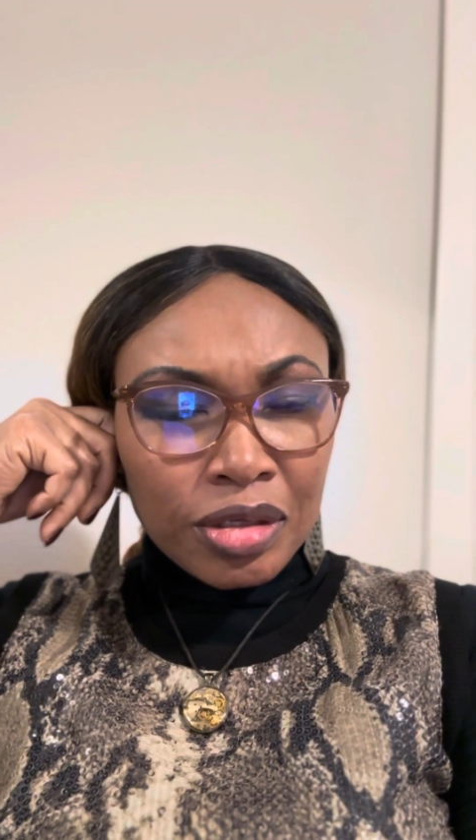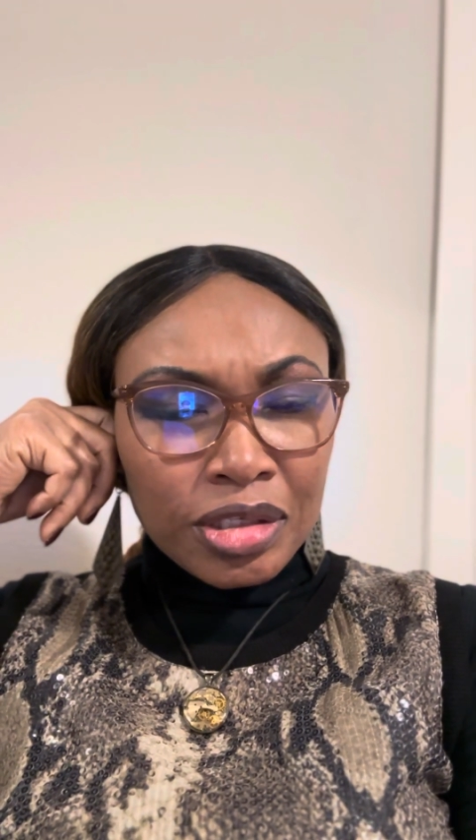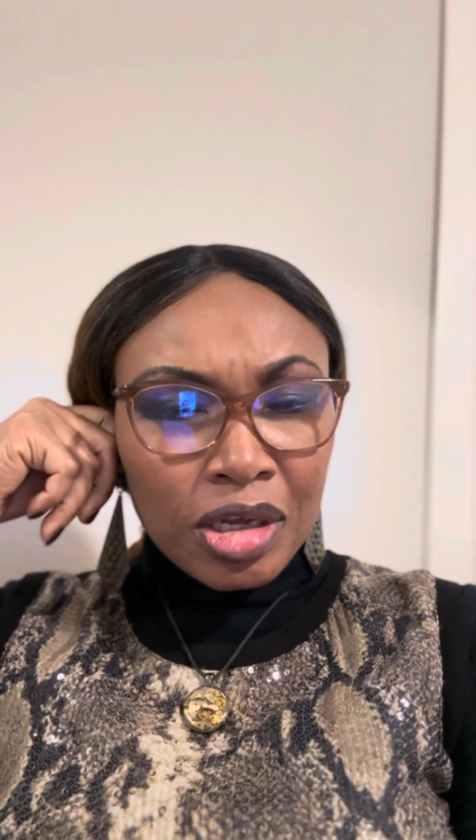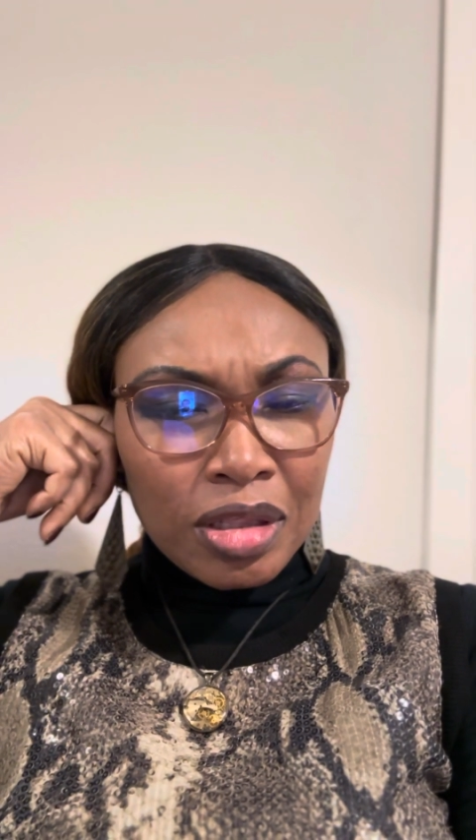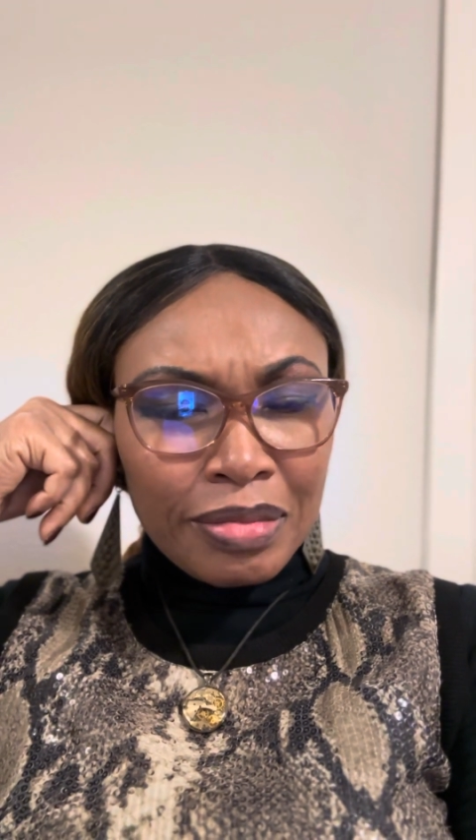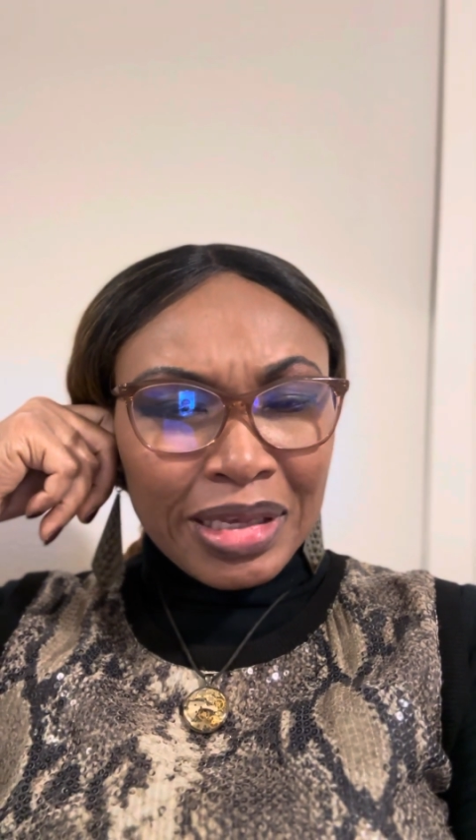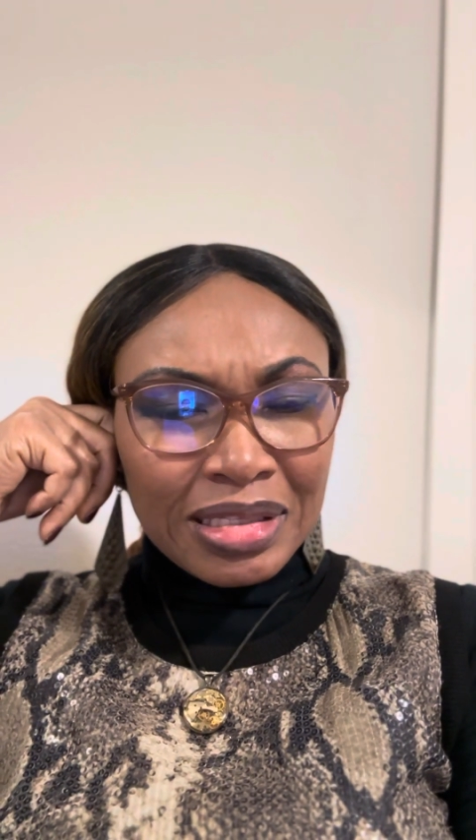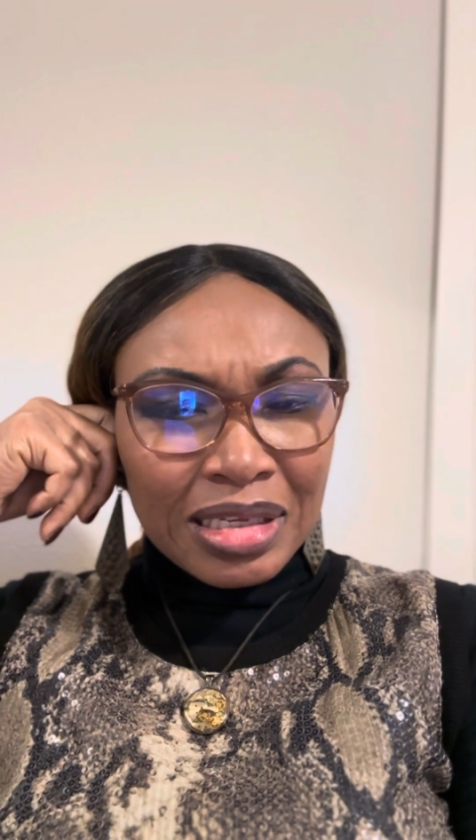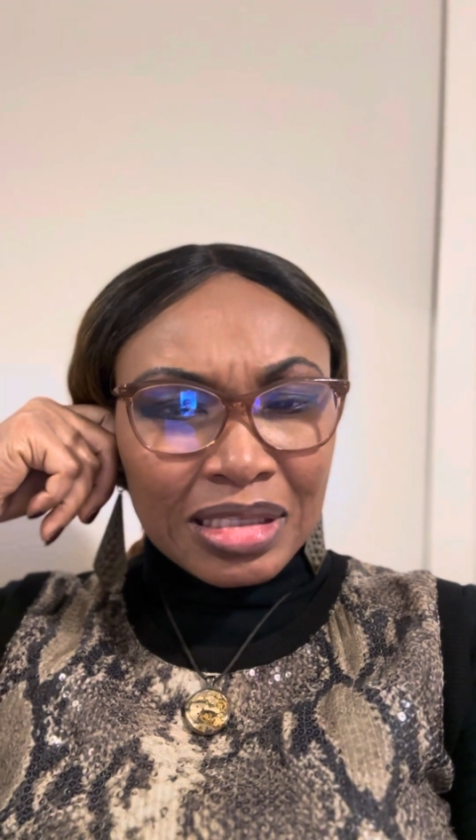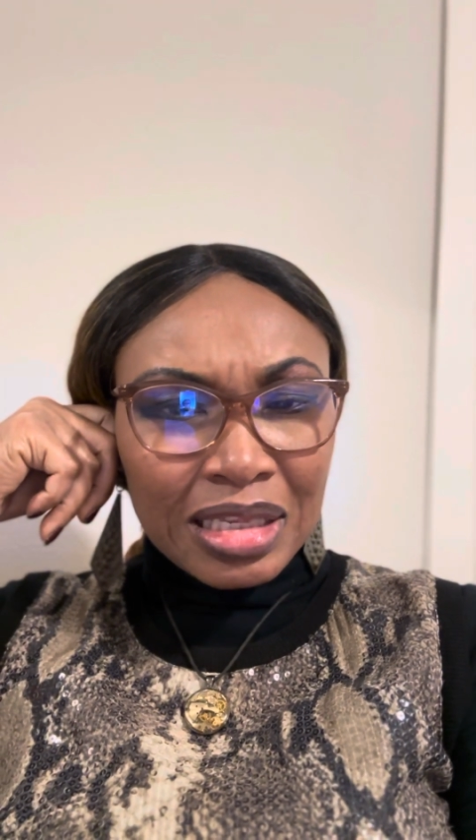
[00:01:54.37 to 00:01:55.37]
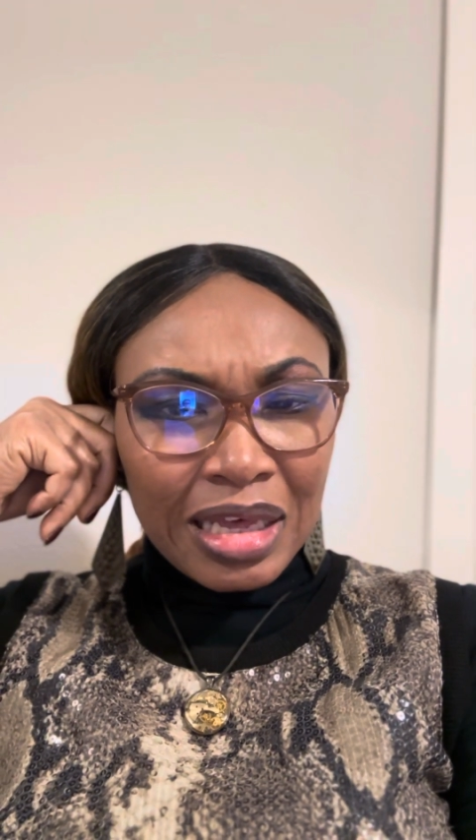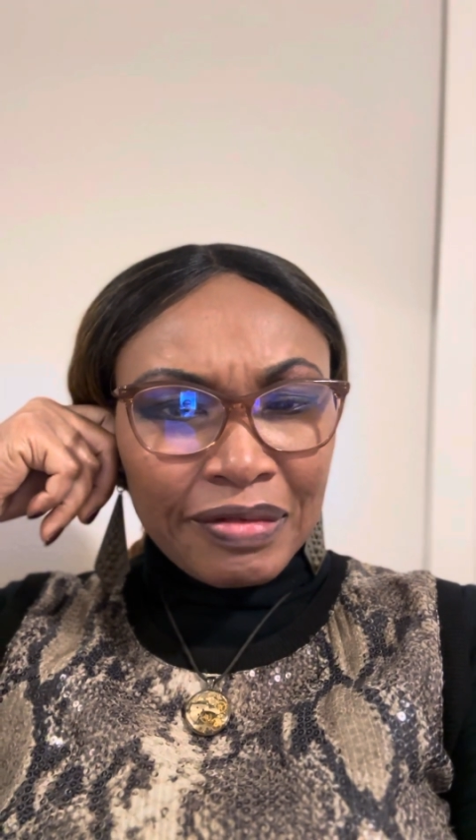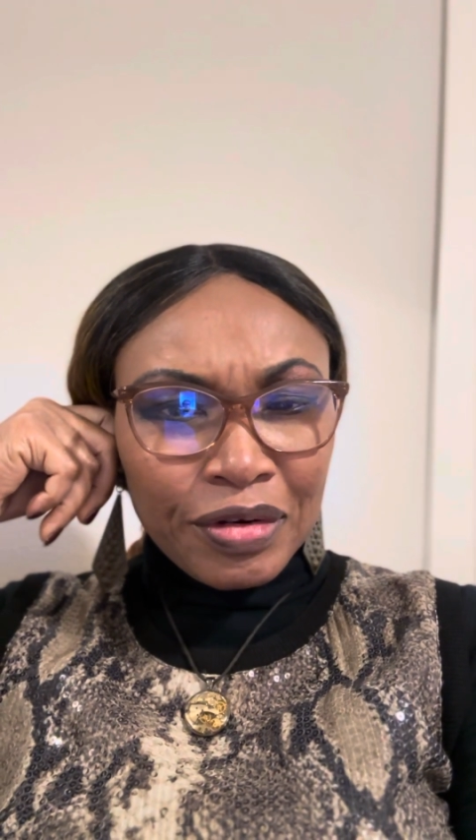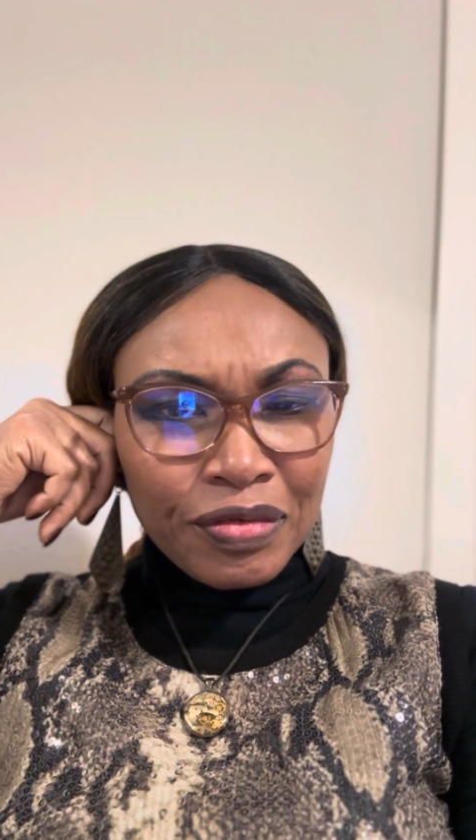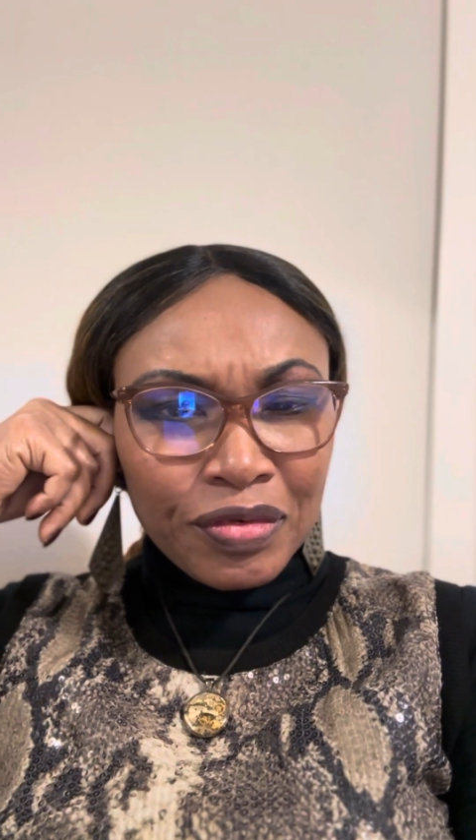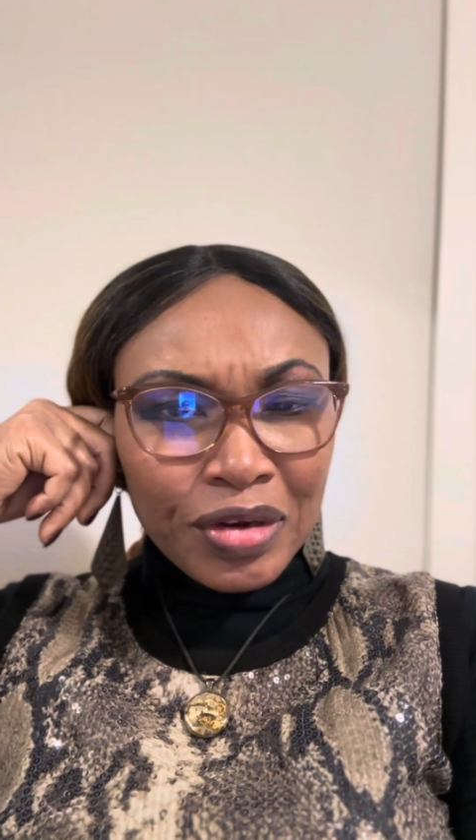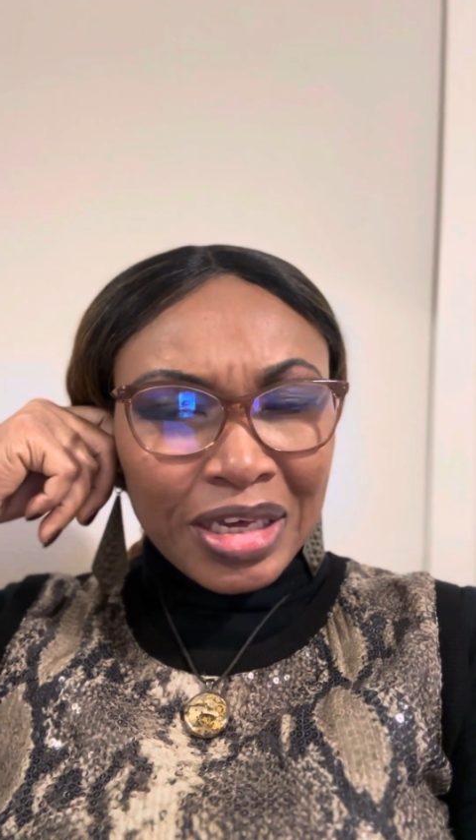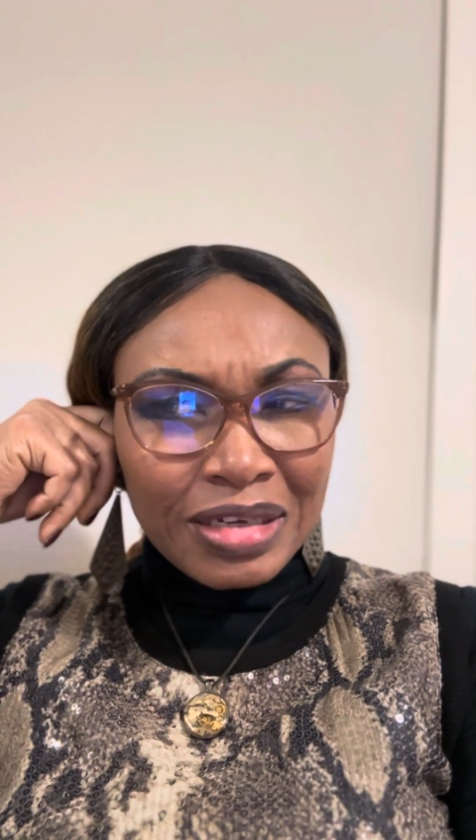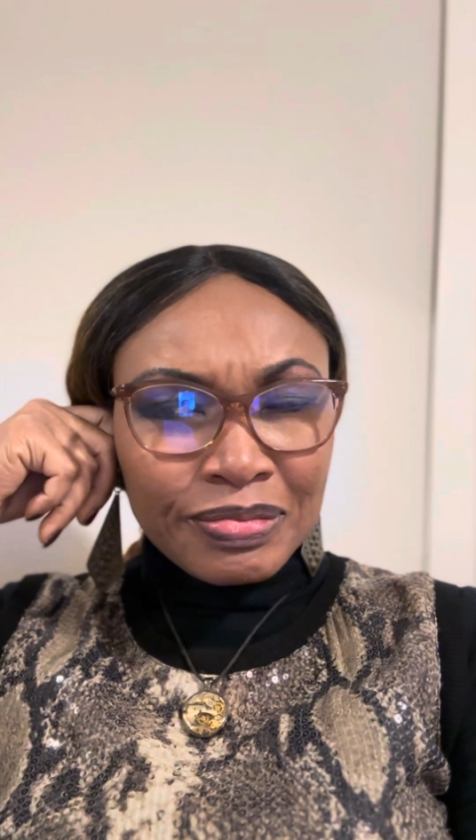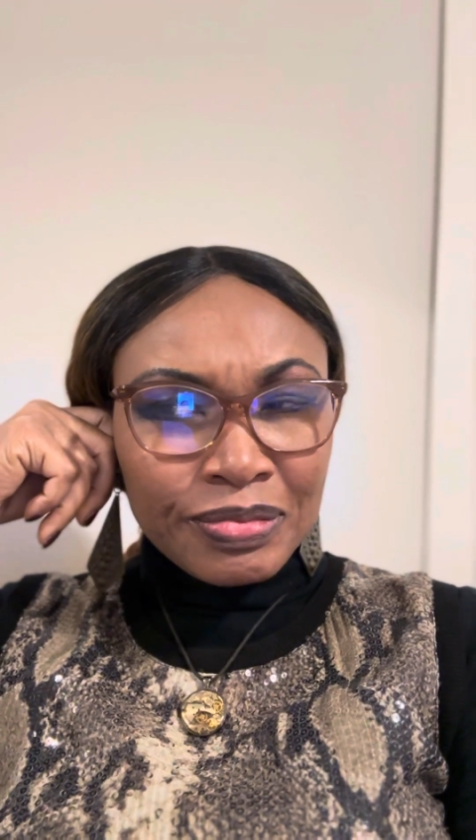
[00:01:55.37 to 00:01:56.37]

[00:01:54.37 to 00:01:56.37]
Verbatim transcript: It's called "The Best Things in Life Are Free,"